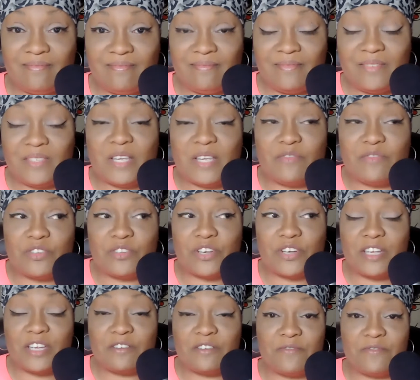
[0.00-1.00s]
See, if you're
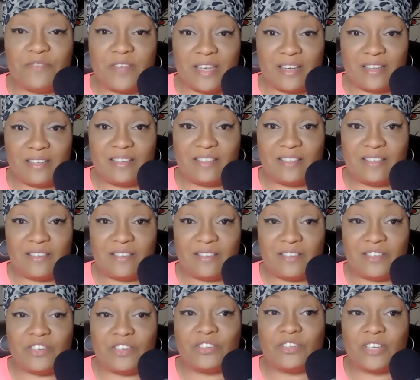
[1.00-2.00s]
looking to fix,
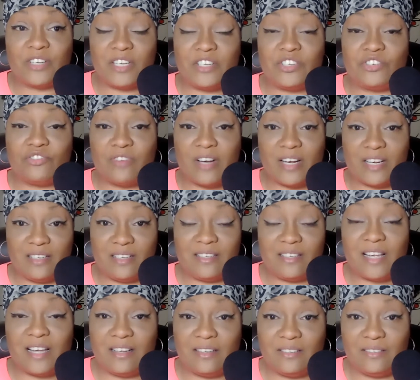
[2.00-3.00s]
you're looking to
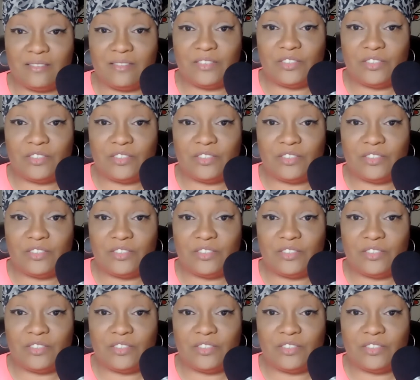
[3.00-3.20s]
reconcile.